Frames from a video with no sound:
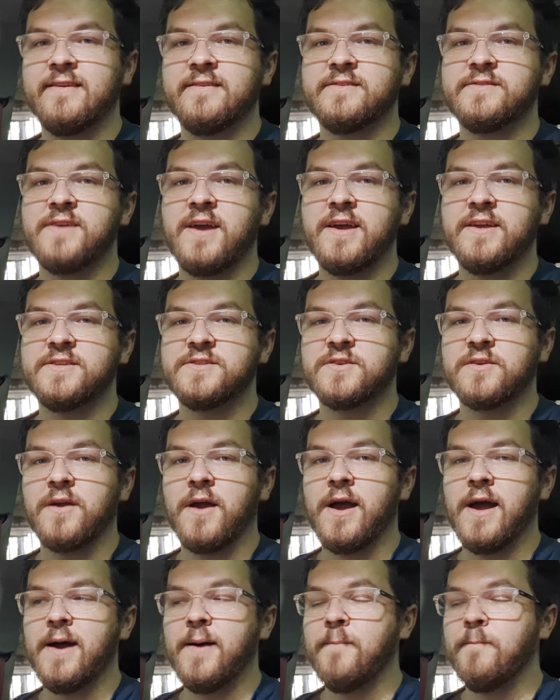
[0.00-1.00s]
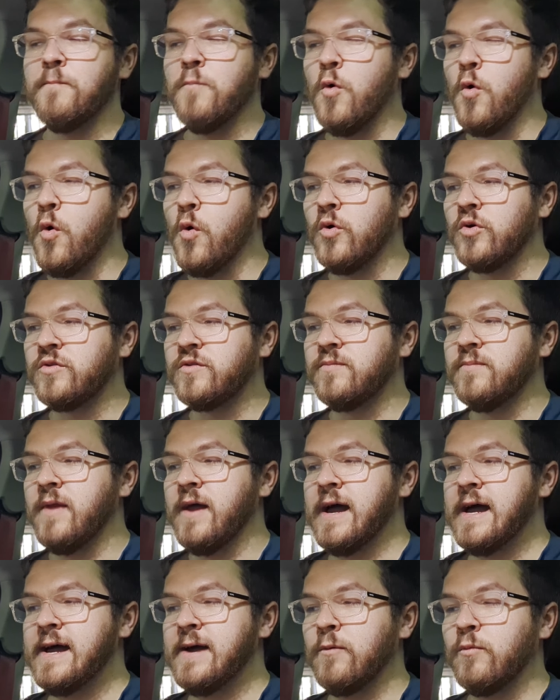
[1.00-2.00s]
It's more
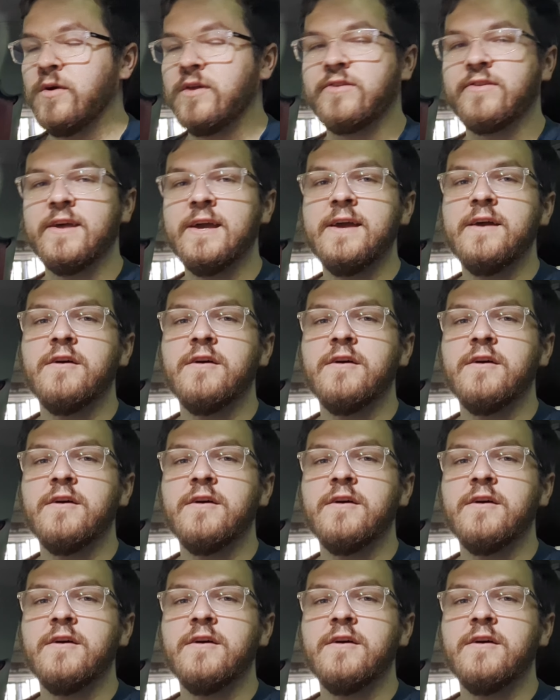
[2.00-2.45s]
with